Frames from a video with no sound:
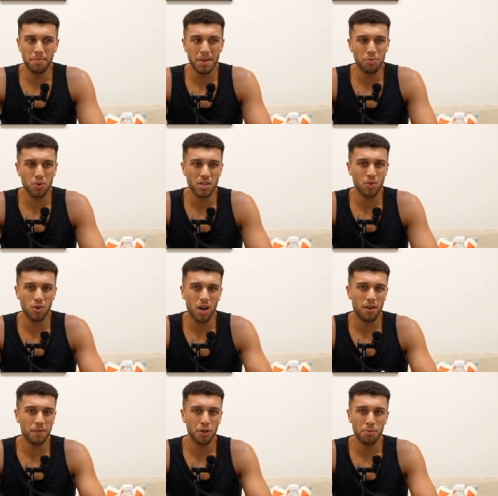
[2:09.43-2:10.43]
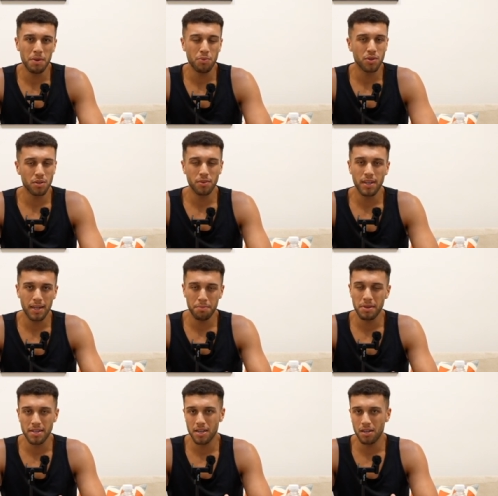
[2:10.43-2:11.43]
people still laugh at you people still take the
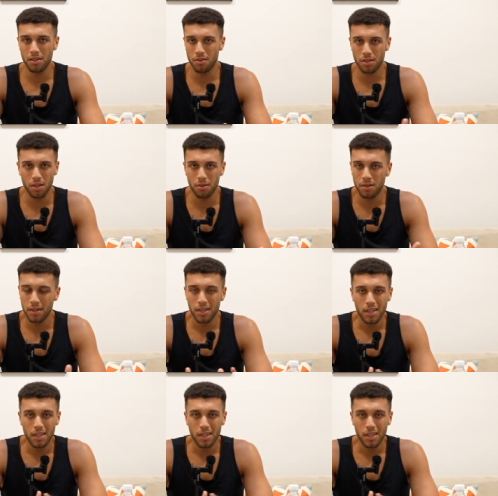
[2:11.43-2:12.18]
piss out of you so